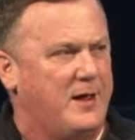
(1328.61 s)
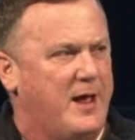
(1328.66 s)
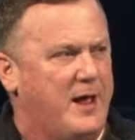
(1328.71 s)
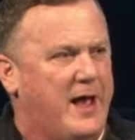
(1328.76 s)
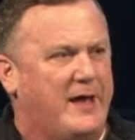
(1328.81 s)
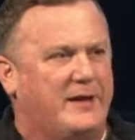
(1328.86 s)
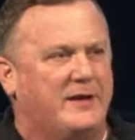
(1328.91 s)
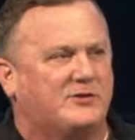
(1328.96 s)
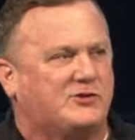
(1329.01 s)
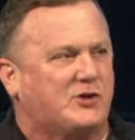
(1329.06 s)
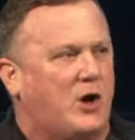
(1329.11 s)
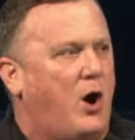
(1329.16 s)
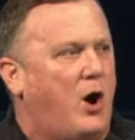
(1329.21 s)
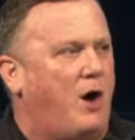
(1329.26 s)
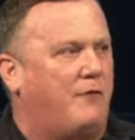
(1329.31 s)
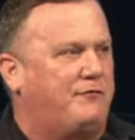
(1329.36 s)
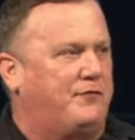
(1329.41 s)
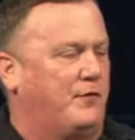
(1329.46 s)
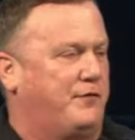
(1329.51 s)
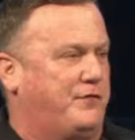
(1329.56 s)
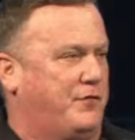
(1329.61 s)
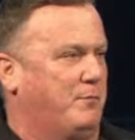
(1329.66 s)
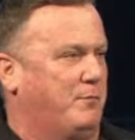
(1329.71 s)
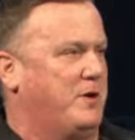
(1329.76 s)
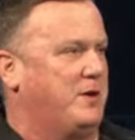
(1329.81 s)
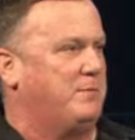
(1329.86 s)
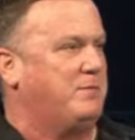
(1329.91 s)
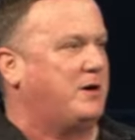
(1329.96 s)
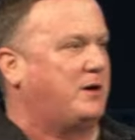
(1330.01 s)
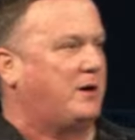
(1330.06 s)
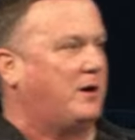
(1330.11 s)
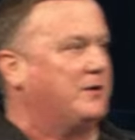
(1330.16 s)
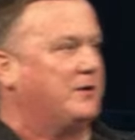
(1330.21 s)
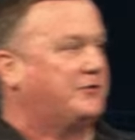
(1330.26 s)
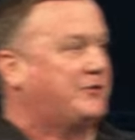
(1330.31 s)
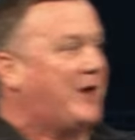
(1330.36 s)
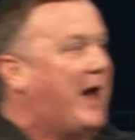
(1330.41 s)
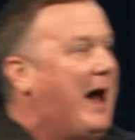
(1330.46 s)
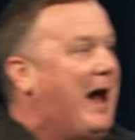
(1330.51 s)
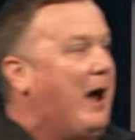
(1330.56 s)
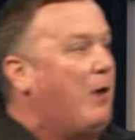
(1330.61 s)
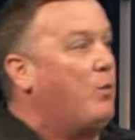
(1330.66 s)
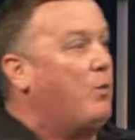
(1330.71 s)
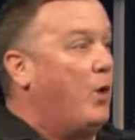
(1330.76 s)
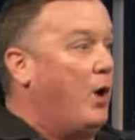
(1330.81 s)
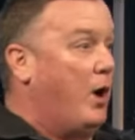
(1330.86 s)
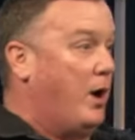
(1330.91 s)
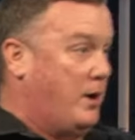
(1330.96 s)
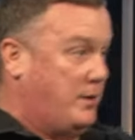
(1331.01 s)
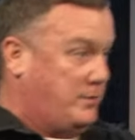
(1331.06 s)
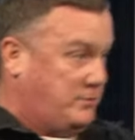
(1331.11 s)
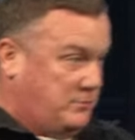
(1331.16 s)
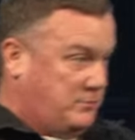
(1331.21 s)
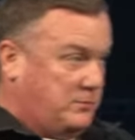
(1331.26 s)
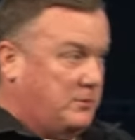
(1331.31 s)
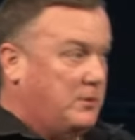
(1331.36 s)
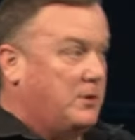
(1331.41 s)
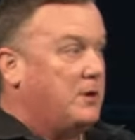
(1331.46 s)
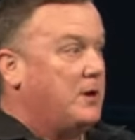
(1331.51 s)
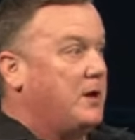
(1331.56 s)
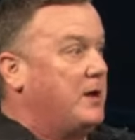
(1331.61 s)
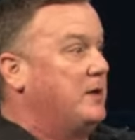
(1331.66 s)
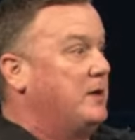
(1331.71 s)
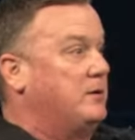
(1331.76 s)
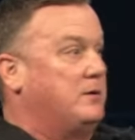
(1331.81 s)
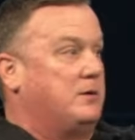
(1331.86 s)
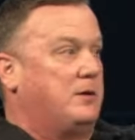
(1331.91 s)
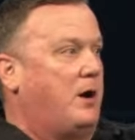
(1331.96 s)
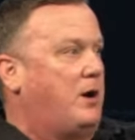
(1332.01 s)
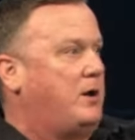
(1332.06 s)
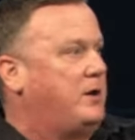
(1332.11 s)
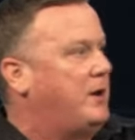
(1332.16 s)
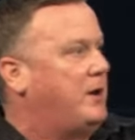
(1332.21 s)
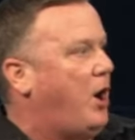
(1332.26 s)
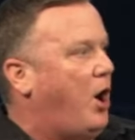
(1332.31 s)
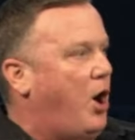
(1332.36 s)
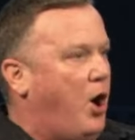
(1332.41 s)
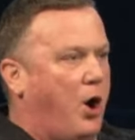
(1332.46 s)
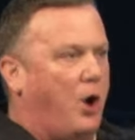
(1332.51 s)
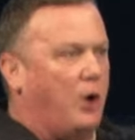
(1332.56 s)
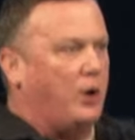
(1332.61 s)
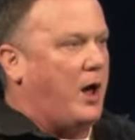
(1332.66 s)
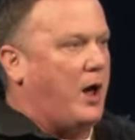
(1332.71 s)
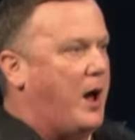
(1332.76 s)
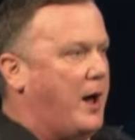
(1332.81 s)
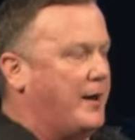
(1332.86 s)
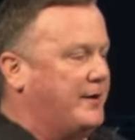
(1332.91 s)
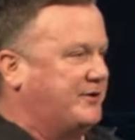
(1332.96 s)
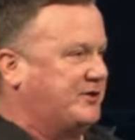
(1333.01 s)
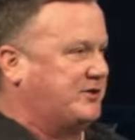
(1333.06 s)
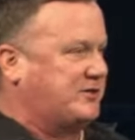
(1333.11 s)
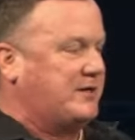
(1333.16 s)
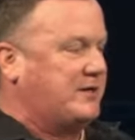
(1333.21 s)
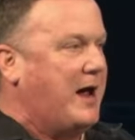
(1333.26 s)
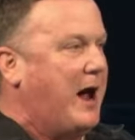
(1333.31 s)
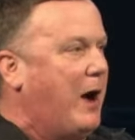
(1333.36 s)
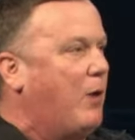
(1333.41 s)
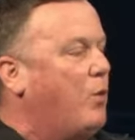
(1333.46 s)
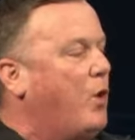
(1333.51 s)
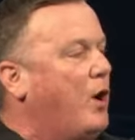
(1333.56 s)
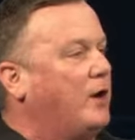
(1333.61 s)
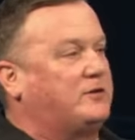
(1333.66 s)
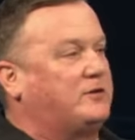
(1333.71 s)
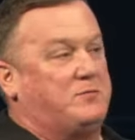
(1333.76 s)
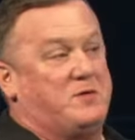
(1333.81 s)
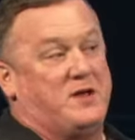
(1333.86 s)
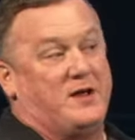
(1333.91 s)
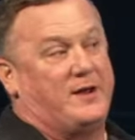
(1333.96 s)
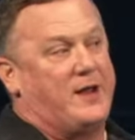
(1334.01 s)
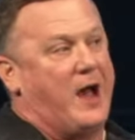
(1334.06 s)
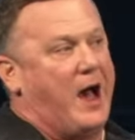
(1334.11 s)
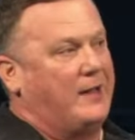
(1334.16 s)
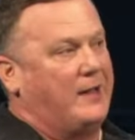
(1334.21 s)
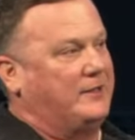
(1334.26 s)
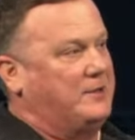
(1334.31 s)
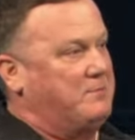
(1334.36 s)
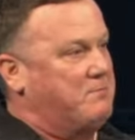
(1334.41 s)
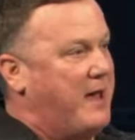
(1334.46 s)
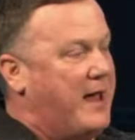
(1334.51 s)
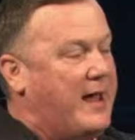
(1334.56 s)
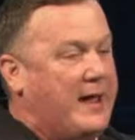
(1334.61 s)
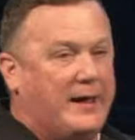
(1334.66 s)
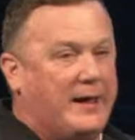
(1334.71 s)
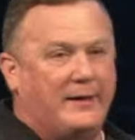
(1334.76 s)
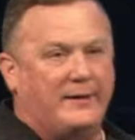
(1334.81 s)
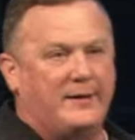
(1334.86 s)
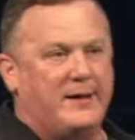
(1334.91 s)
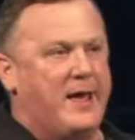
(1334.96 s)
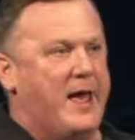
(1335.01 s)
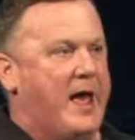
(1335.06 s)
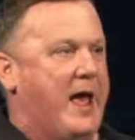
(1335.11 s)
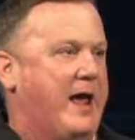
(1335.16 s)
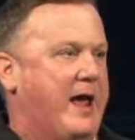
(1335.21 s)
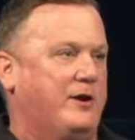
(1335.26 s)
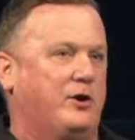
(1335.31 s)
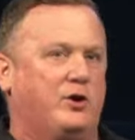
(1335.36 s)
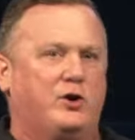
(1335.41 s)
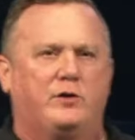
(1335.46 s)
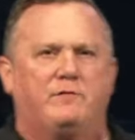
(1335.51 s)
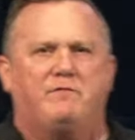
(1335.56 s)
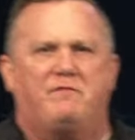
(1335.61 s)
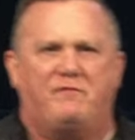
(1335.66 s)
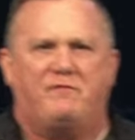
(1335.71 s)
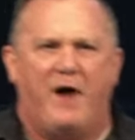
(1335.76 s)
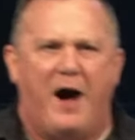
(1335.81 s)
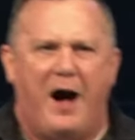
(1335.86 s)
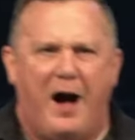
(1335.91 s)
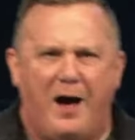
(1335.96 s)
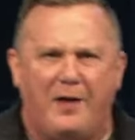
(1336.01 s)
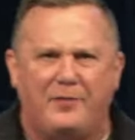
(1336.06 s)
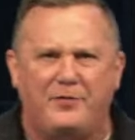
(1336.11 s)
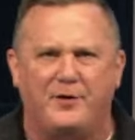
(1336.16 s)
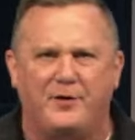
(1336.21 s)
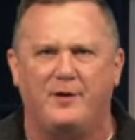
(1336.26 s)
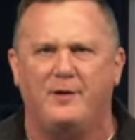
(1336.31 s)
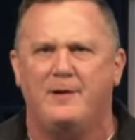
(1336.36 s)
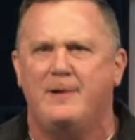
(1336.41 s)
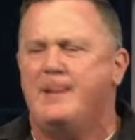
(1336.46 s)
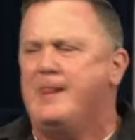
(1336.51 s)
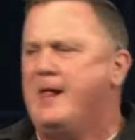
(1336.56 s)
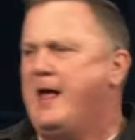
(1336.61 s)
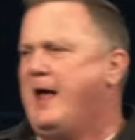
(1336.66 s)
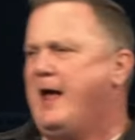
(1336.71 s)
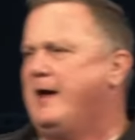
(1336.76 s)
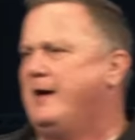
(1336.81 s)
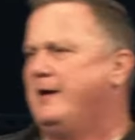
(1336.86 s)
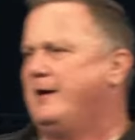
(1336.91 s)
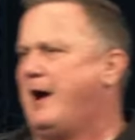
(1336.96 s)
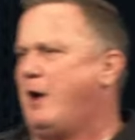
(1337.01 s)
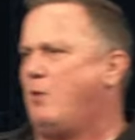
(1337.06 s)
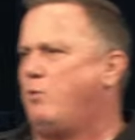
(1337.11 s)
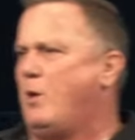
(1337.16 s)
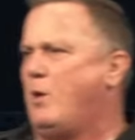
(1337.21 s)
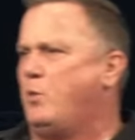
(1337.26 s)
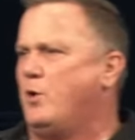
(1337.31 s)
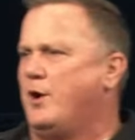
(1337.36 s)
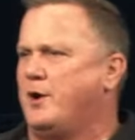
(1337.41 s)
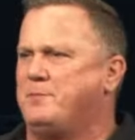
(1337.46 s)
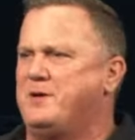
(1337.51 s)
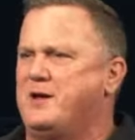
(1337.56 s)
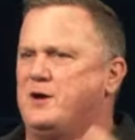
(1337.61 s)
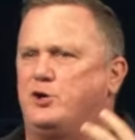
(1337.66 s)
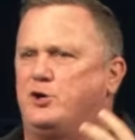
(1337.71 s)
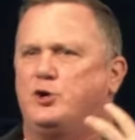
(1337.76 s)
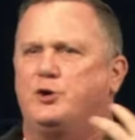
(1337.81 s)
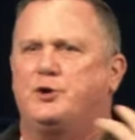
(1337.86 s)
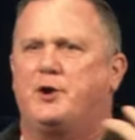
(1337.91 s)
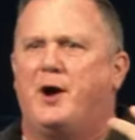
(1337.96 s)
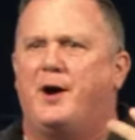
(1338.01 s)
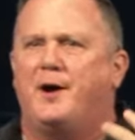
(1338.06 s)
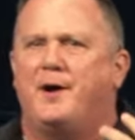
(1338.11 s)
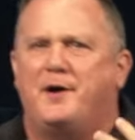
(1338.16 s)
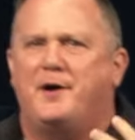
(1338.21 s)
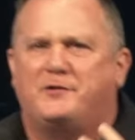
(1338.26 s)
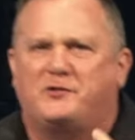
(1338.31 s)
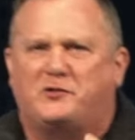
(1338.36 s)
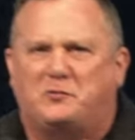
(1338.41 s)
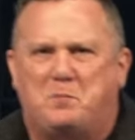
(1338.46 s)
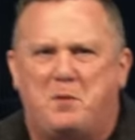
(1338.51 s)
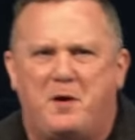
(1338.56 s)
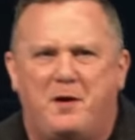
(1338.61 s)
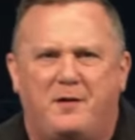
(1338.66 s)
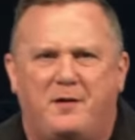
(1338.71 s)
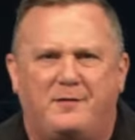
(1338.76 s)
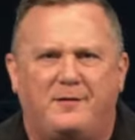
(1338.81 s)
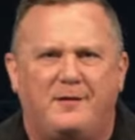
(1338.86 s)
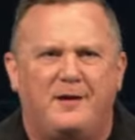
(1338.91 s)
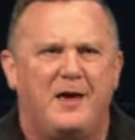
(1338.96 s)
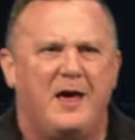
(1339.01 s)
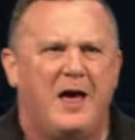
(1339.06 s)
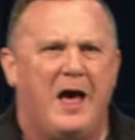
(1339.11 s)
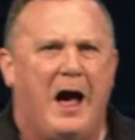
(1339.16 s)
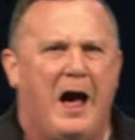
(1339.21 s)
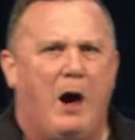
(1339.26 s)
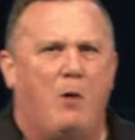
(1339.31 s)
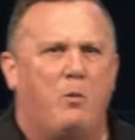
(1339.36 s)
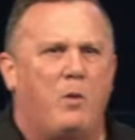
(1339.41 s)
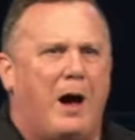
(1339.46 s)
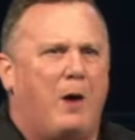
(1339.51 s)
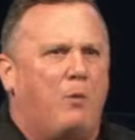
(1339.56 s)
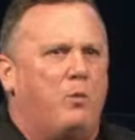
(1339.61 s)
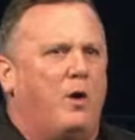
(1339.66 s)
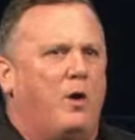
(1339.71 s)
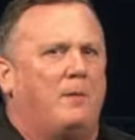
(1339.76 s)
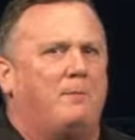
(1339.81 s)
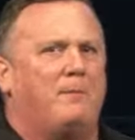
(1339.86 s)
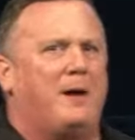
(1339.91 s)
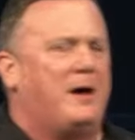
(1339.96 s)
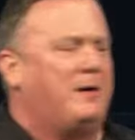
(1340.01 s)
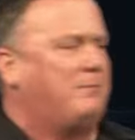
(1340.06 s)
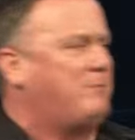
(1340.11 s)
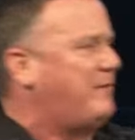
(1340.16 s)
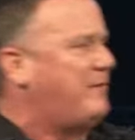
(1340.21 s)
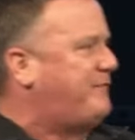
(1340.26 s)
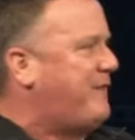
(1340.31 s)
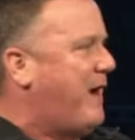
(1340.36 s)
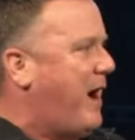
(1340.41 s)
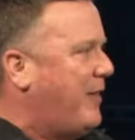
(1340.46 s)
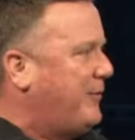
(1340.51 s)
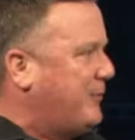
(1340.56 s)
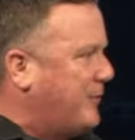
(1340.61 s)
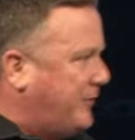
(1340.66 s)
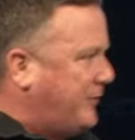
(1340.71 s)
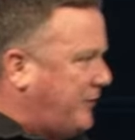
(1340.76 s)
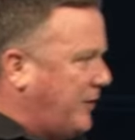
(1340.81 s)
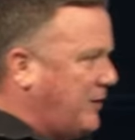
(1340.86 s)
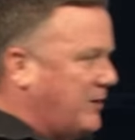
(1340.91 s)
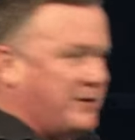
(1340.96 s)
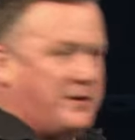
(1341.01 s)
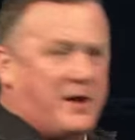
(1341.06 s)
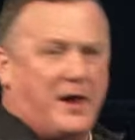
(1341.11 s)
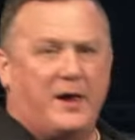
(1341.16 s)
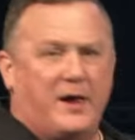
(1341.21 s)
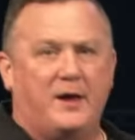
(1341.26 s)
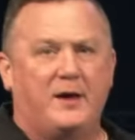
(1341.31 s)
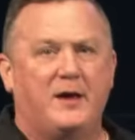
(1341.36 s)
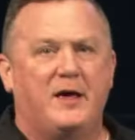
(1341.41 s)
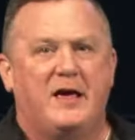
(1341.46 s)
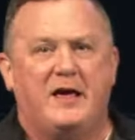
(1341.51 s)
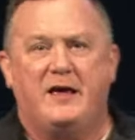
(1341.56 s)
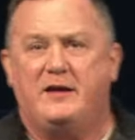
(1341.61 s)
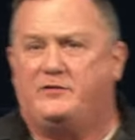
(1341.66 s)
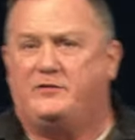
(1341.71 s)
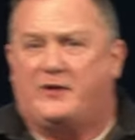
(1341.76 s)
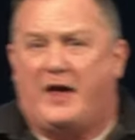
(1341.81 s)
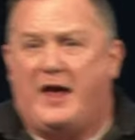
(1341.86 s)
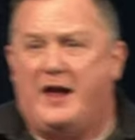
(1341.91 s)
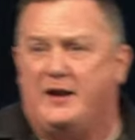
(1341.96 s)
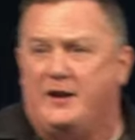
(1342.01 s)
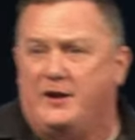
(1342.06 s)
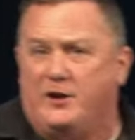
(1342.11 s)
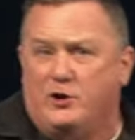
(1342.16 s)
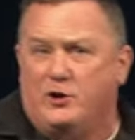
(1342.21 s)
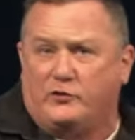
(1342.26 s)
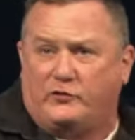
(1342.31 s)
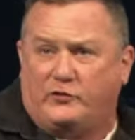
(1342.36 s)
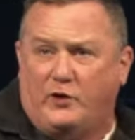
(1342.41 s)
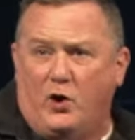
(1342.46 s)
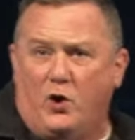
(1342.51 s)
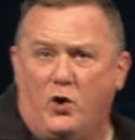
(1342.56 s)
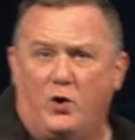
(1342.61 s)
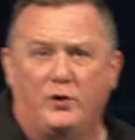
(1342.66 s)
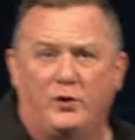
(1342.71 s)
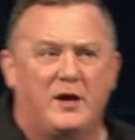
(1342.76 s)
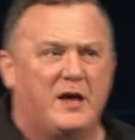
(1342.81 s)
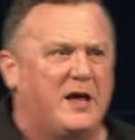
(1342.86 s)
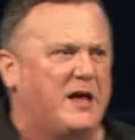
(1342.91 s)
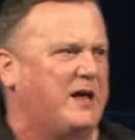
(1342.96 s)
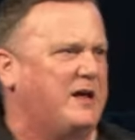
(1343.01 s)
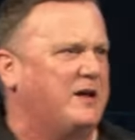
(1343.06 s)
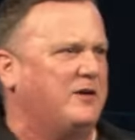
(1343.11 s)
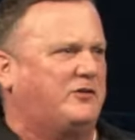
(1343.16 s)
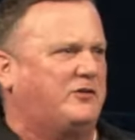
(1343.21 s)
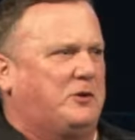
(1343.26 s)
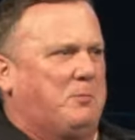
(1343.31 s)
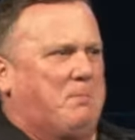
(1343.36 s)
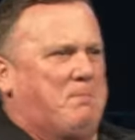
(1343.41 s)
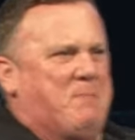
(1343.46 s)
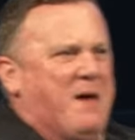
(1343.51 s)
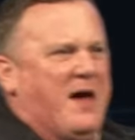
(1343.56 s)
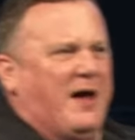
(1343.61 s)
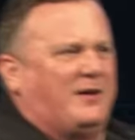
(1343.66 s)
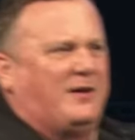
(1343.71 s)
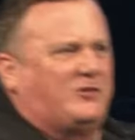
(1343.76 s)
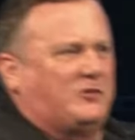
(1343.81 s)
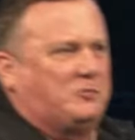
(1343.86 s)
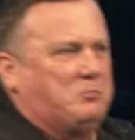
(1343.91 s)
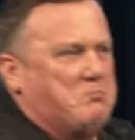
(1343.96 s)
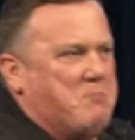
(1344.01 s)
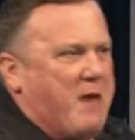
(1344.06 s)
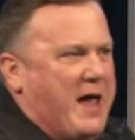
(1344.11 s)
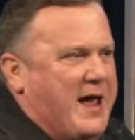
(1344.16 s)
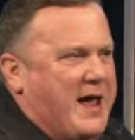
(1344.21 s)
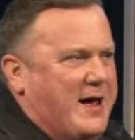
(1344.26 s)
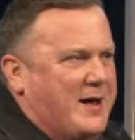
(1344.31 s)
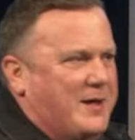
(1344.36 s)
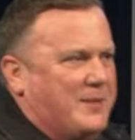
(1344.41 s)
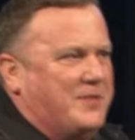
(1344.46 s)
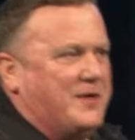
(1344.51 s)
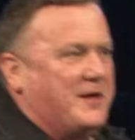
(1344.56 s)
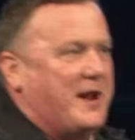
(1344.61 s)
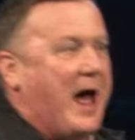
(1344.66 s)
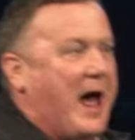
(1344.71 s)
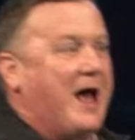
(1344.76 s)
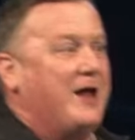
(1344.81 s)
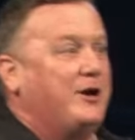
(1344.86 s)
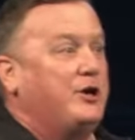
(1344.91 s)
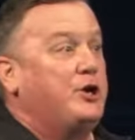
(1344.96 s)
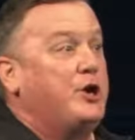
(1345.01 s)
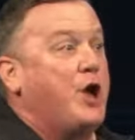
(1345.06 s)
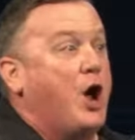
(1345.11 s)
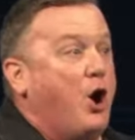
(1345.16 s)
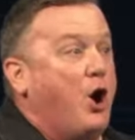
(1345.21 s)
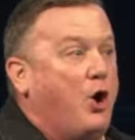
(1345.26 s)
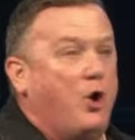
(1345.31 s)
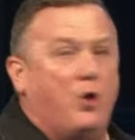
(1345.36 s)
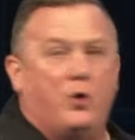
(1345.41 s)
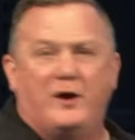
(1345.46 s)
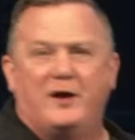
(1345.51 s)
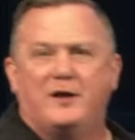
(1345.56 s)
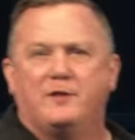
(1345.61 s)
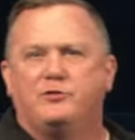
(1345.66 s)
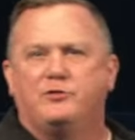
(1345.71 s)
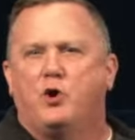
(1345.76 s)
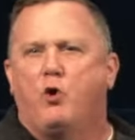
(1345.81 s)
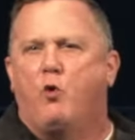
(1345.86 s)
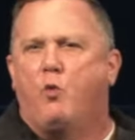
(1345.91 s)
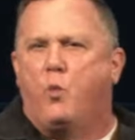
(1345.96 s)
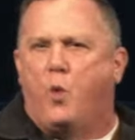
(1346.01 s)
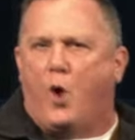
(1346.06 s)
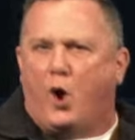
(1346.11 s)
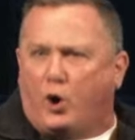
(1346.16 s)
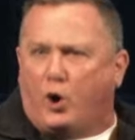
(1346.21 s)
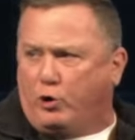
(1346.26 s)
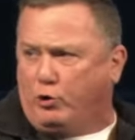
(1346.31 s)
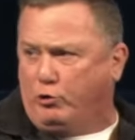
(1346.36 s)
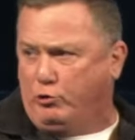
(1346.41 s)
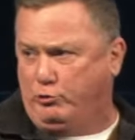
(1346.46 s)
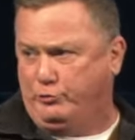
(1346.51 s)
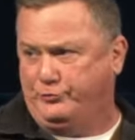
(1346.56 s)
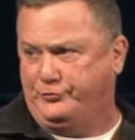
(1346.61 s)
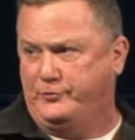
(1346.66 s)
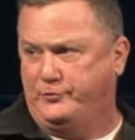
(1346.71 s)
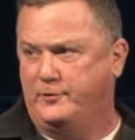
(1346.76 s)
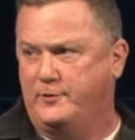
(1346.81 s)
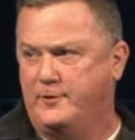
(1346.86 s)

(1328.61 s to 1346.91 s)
And it's awful for me because I want, in all honesty, I want to be a godly man and a good father, and I want to be a good husband. I want my father is here today. He's 80 years old. He is the best man that I know in the world.